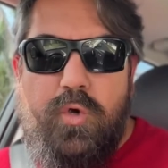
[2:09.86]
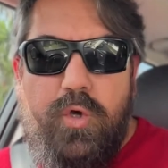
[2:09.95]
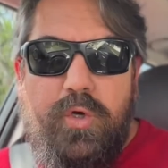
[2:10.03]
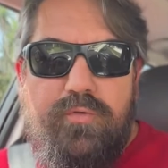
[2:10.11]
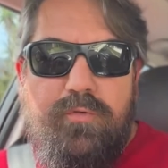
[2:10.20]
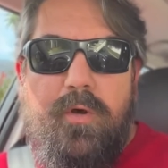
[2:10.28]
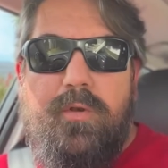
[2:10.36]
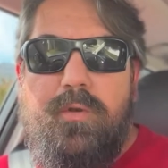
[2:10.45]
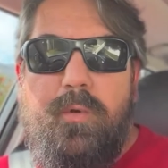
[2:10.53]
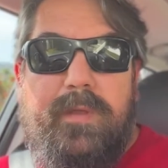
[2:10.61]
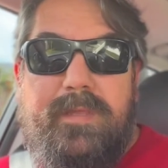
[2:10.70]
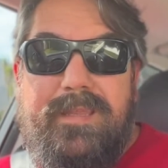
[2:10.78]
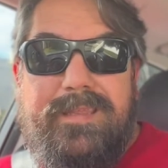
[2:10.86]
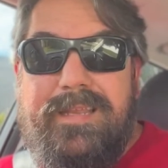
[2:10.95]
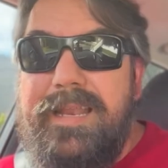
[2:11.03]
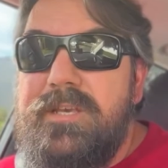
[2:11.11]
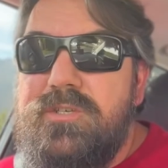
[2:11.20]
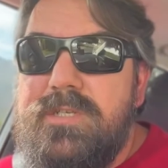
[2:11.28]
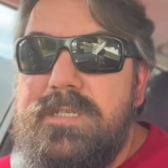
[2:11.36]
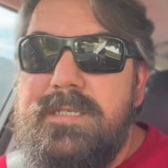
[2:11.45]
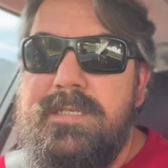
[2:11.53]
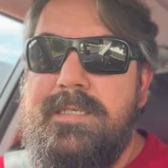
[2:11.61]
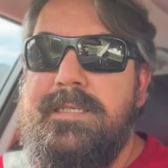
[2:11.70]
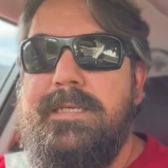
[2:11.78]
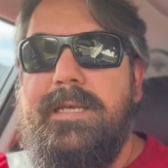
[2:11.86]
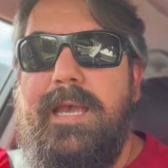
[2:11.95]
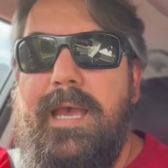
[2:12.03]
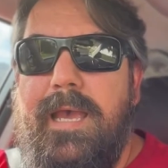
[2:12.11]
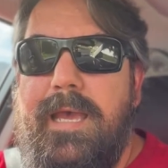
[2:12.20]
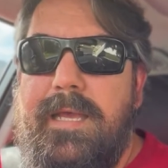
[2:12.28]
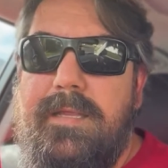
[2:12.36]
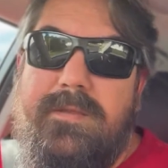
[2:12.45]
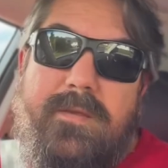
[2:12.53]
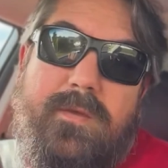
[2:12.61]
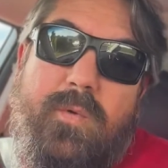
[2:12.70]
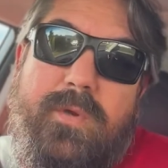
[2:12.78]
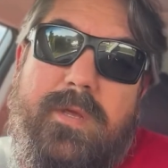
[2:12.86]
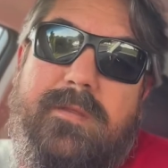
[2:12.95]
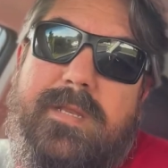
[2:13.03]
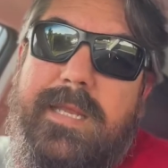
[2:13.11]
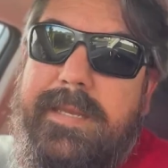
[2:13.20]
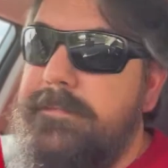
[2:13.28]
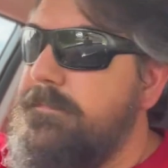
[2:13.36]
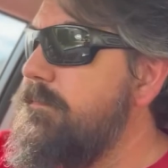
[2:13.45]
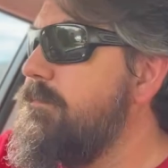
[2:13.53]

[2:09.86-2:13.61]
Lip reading: good road noise installation, and so the audio is clean.